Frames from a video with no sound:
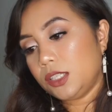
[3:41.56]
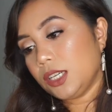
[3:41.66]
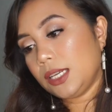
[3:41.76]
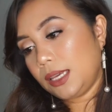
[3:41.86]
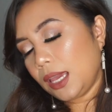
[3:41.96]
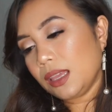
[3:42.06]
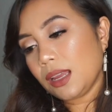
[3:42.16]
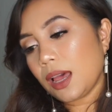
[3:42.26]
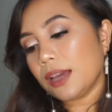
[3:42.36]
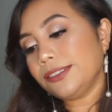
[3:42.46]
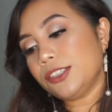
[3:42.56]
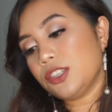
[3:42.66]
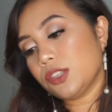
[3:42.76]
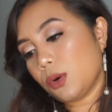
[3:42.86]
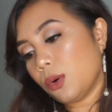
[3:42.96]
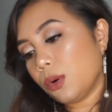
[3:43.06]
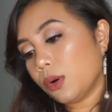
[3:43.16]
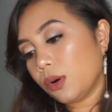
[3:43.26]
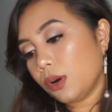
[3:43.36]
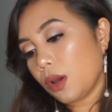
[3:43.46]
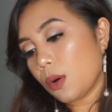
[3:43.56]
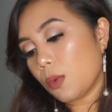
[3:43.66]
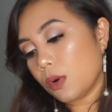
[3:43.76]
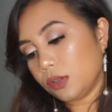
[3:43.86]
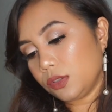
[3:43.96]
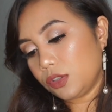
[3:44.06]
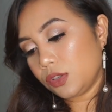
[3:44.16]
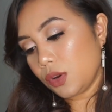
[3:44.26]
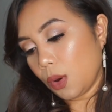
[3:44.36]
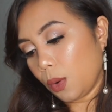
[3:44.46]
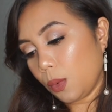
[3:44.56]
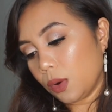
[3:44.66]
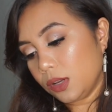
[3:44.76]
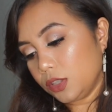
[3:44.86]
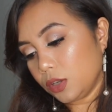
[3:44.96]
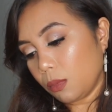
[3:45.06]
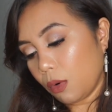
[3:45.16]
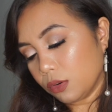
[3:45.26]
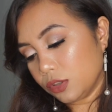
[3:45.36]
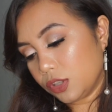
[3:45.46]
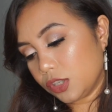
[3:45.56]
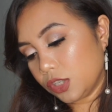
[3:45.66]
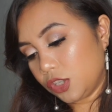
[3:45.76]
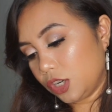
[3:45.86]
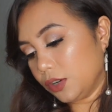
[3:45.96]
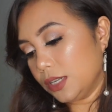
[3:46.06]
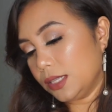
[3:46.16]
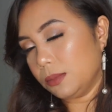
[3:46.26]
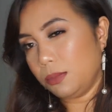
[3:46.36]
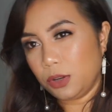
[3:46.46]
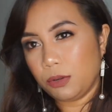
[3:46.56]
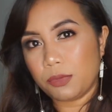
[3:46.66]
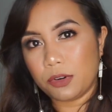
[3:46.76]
Jaqueira underscore wants to know, what is your most cherished beauty